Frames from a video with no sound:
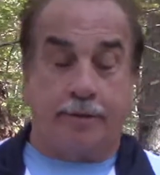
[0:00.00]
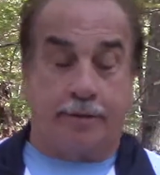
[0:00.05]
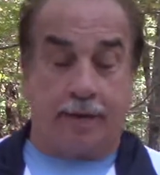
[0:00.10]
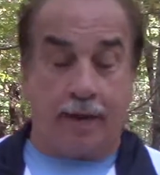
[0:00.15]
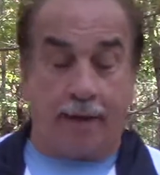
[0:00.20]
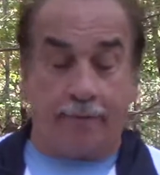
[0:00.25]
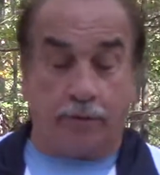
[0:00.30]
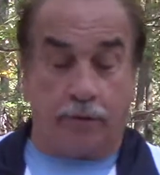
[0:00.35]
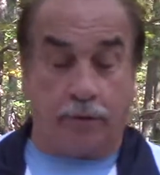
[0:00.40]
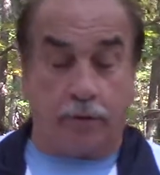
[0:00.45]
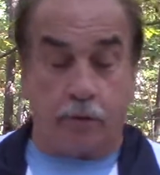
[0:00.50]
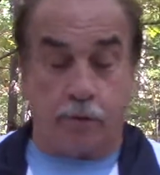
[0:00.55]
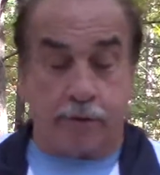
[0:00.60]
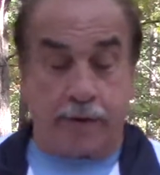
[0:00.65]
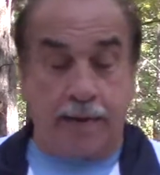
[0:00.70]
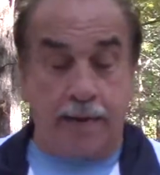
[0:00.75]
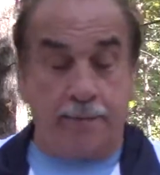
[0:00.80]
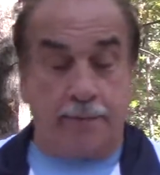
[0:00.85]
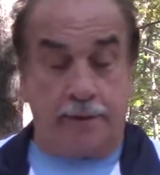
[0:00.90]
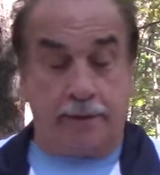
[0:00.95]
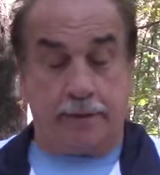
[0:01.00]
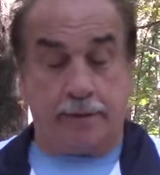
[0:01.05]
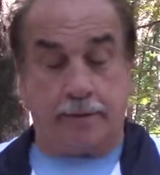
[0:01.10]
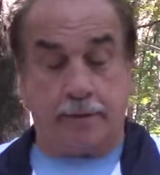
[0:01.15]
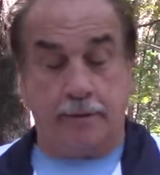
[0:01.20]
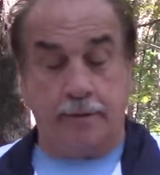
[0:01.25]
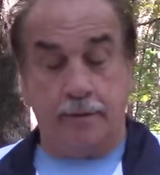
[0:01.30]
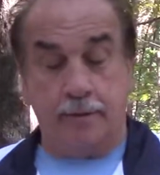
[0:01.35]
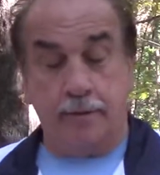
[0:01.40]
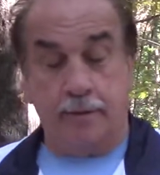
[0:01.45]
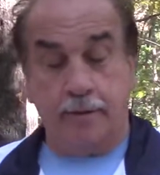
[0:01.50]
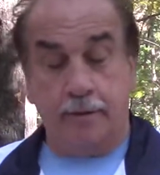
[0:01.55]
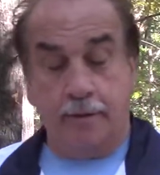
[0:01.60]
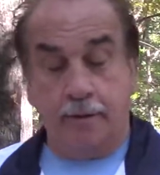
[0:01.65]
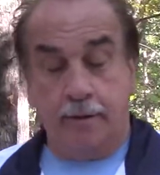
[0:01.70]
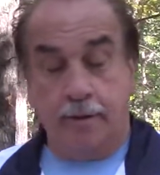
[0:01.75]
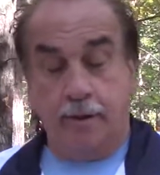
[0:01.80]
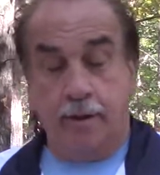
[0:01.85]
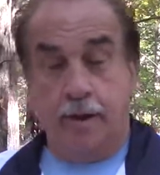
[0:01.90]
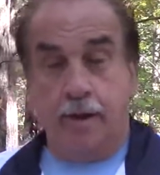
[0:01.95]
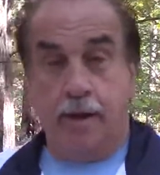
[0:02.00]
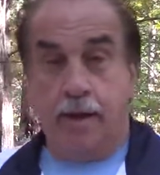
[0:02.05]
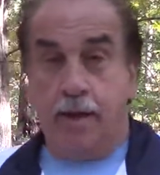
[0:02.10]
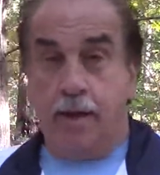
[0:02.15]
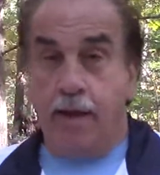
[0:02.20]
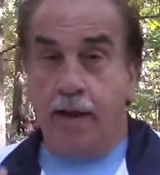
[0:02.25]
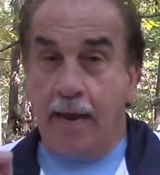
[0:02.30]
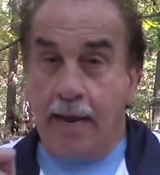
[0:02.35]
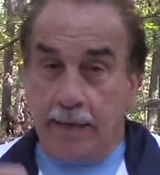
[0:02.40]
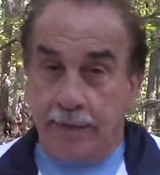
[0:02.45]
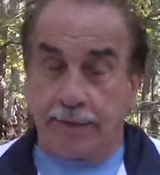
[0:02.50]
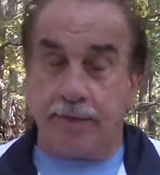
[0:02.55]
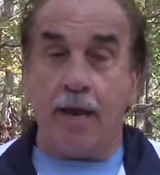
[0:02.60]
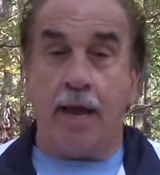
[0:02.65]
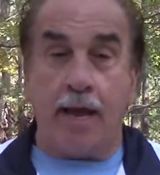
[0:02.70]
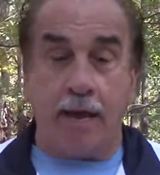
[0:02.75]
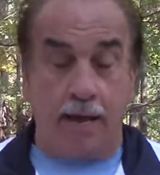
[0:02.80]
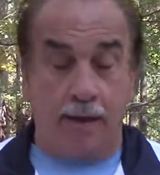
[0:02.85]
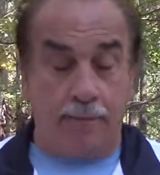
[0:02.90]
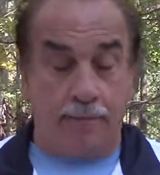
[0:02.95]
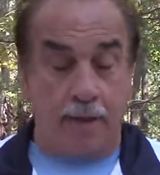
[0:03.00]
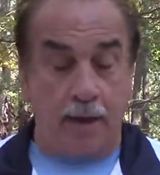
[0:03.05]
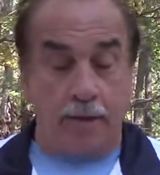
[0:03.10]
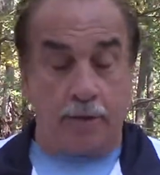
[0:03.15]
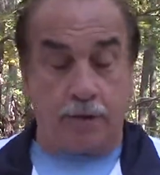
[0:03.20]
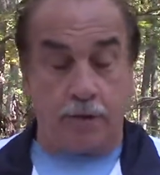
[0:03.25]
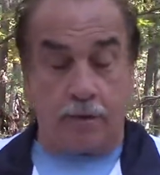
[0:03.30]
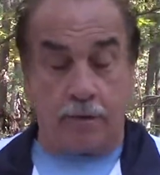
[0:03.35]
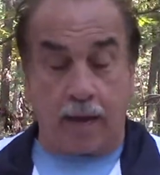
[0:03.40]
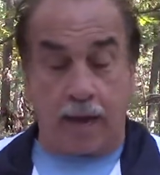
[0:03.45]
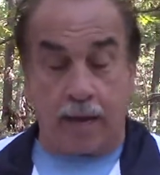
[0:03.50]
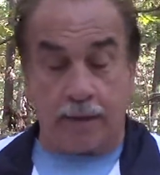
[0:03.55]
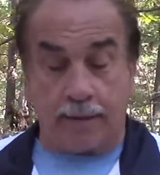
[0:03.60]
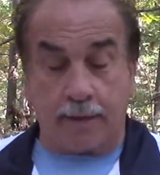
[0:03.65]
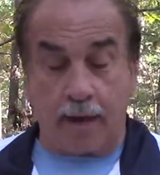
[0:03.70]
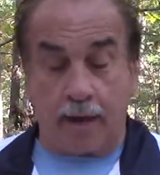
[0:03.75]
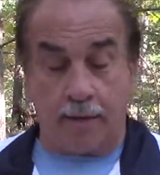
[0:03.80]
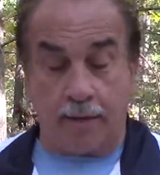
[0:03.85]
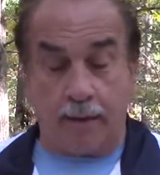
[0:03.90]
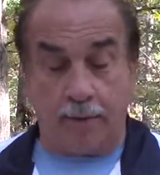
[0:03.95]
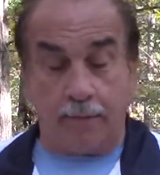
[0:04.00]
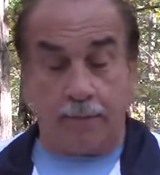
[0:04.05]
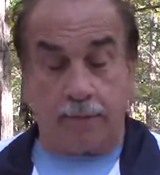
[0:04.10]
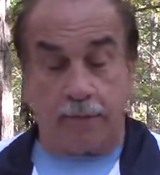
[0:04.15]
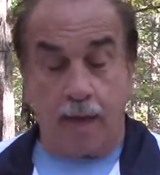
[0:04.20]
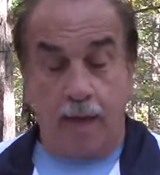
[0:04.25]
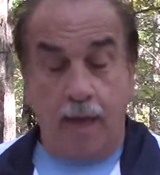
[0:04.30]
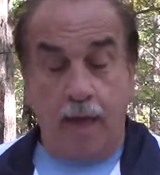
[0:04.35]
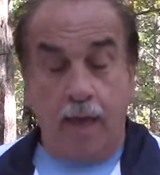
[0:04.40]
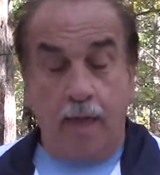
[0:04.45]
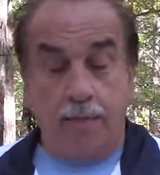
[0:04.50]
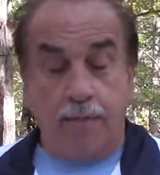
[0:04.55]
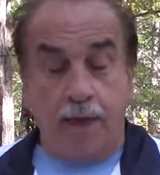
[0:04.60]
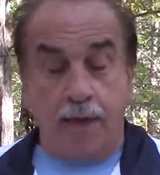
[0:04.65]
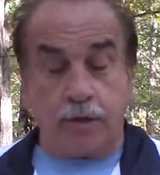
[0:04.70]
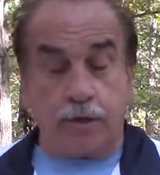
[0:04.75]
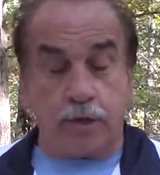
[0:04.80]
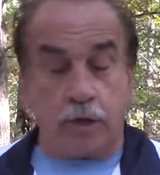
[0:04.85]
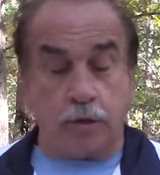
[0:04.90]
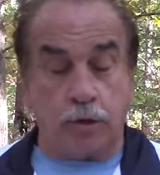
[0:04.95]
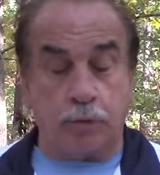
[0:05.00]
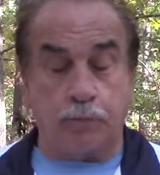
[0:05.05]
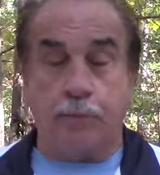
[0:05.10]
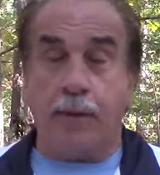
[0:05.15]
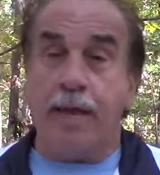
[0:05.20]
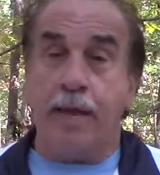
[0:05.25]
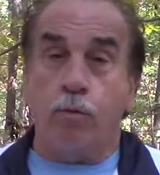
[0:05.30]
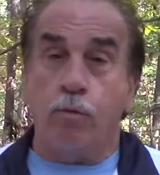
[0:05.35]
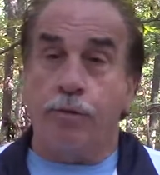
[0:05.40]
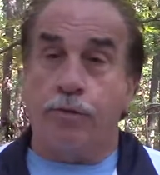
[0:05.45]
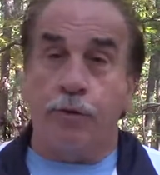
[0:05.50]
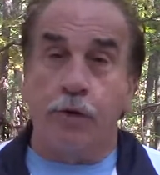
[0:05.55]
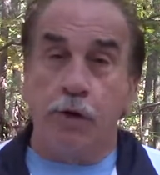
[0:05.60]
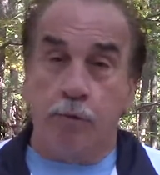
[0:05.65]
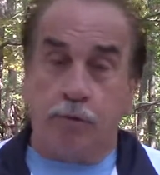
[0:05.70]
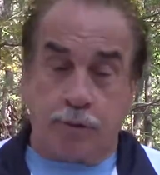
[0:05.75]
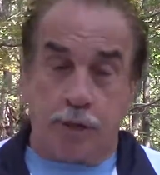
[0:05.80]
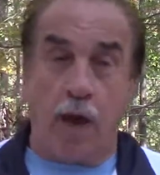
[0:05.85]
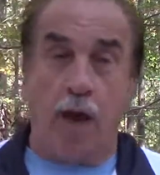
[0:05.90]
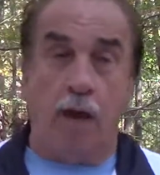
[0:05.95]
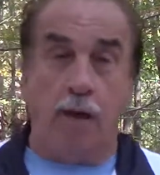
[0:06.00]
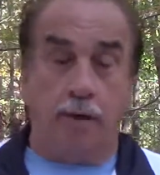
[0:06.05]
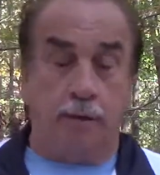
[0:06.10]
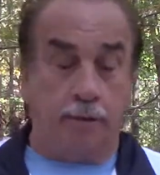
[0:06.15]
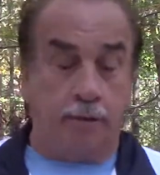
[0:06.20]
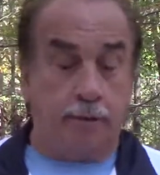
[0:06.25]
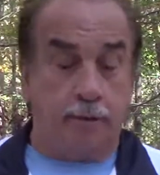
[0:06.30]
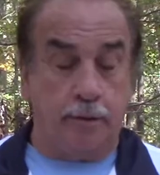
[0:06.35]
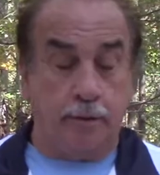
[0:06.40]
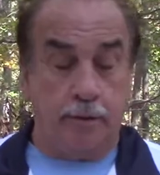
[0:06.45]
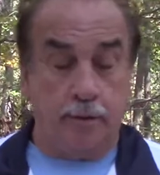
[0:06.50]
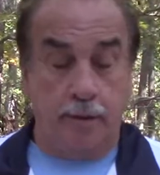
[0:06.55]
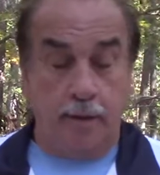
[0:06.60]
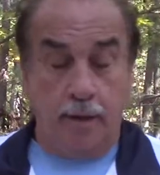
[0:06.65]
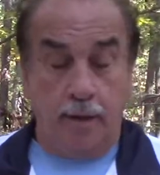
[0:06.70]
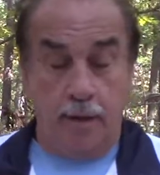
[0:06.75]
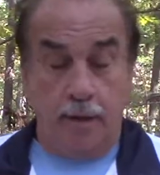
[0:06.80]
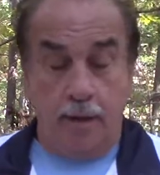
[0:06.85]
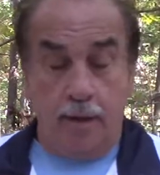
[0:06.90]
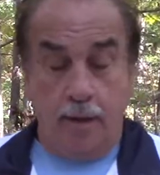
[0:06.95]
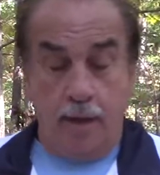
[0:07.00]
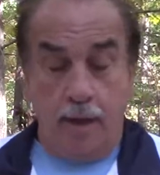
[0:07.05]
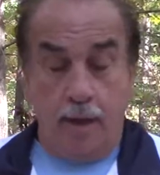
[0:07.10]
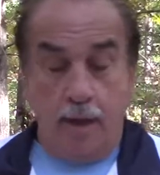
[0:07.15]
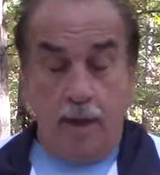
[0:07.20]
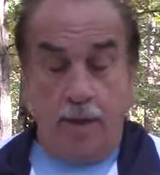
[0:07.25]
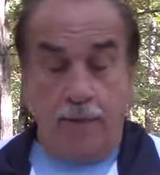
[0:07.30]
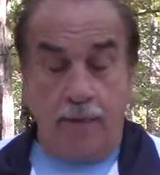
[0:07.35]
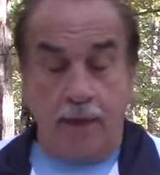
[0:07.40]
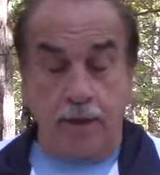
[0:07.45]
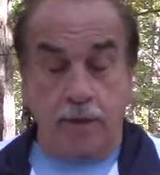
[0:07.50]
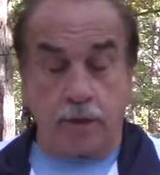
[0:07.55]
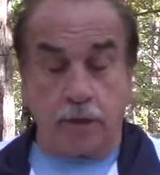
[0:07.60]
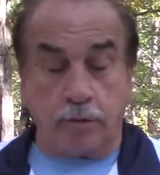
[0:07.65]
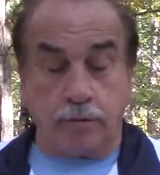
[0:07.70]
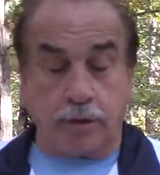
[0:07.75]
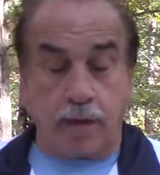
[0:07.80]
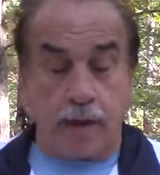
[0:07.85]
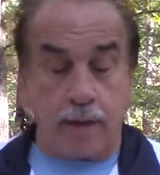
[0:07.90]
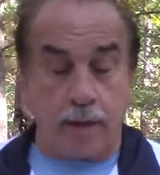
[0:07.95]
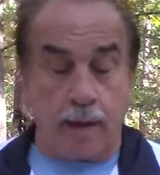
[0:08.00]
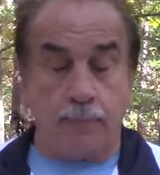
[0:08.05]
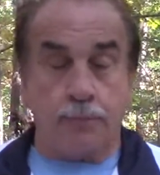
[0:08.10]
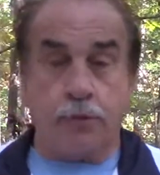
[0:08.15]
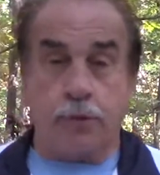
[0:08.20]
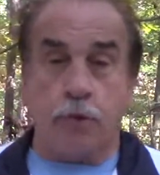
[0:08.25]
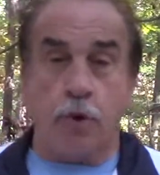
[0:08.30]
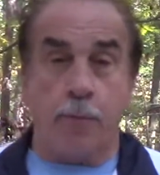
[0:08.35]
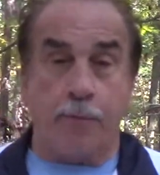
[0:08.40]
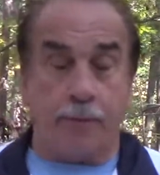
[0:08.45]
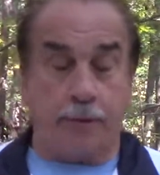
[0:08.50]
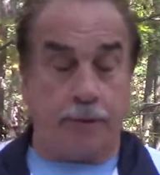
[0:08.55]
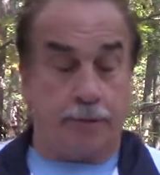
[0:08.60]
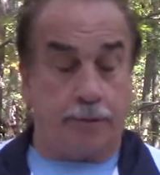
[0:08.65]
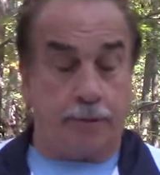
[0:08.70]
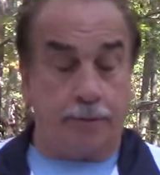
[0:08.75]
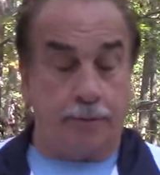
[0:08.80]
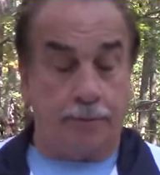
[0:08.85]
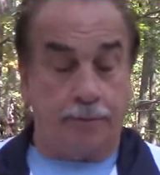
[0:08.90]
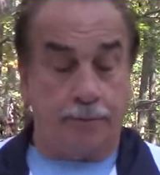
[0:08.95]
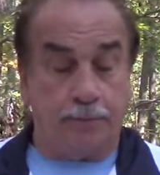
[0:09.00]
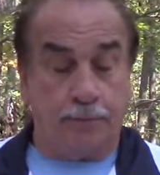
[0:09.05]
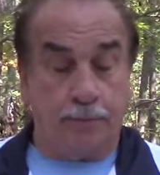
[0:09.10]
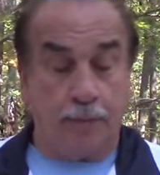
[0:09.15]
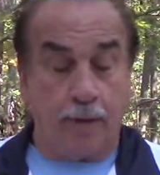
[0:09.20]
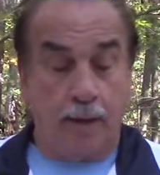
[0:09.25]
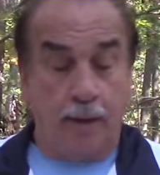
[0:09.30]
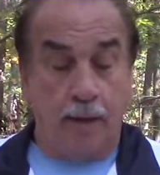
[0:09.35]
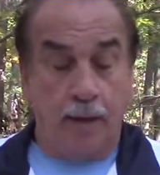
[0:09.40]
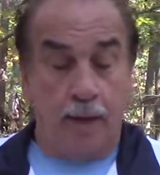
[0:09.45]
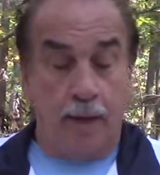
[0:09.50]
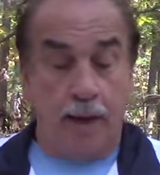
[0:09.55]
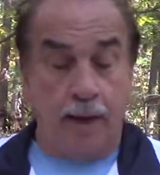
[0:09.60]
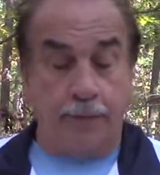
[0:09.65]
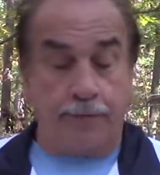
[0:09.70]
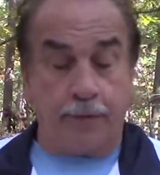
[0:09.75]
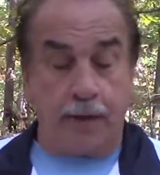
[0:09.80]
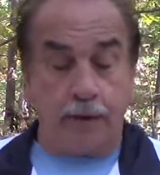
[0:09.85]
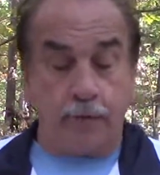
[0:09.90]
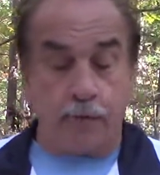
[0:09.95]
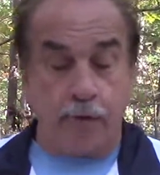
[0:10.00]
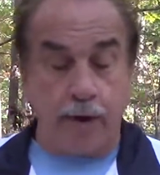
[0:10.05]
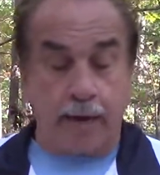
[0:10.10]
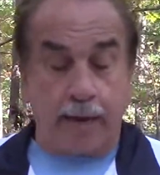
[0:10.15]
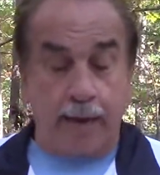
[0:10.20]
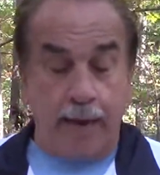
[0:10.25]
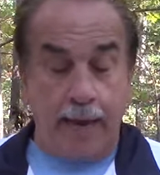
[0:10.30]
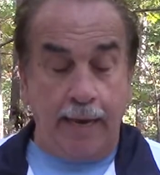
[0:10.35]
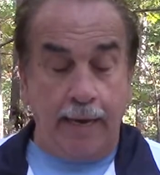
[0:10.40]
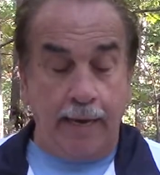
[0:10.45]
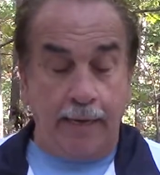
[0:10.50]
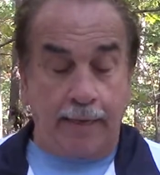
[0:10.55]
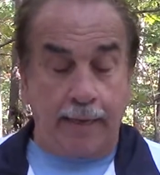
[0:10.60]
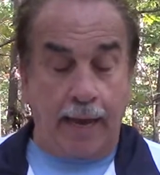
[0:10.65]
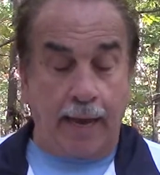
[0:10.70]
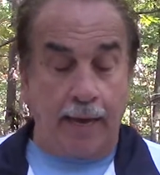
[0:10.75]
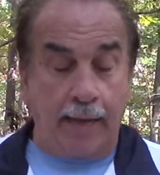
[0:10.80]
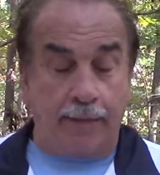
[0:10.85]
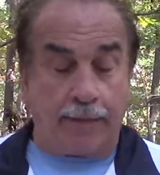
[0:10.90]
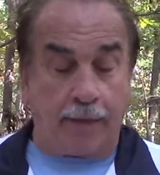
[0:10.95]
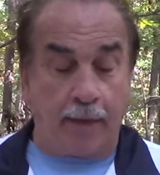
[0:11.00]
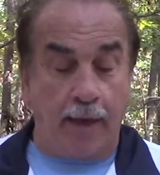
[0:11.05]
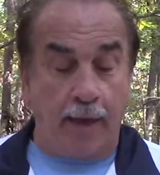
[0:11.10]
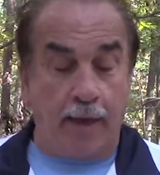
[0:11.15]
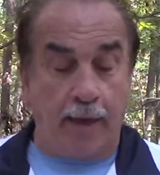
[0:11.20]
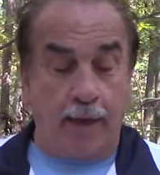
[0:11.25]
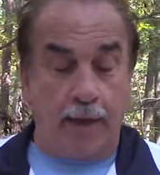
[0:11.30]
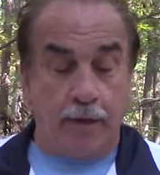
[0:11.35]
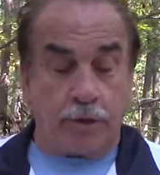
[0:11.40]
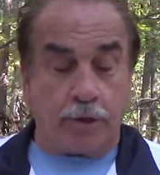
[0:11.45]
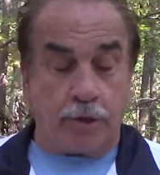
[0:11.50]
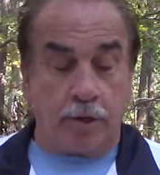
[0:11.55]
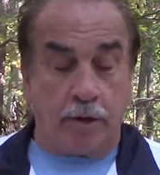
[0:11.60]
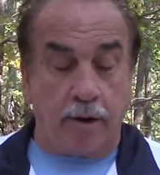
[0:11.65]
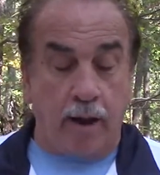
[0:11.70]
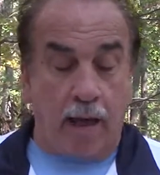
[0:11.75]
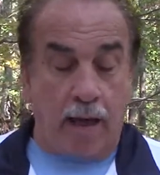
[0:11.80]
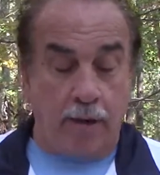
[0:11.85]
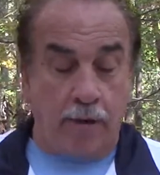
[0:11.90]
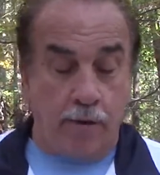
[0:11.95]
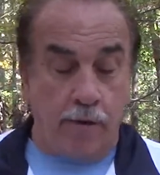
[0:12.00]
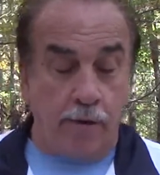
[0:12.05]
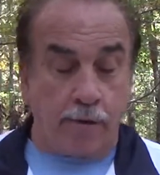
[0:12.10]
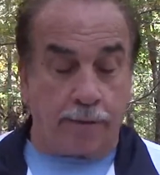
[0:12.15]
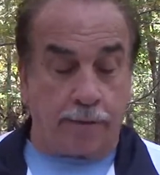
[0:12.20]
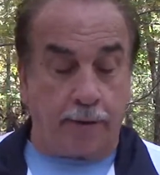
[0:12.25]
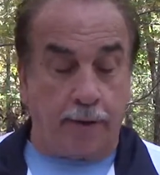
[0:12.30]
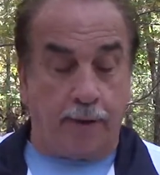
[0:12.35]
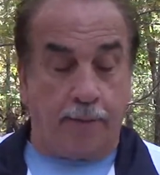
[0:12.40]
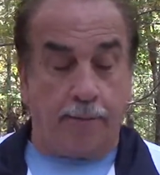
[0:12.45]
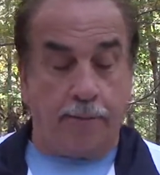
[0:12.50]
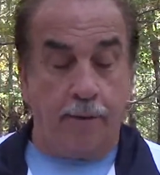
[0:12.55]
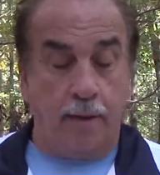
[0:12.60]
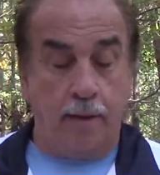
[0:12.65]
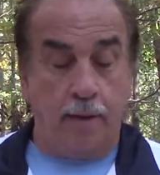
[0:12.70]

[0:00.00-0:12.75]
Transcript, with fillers: devils or demons. In his name they shall cast out demons. They shall speak with new tongues. They shall take up serpents, and if they drink any deadly thing, it shall not hurt them.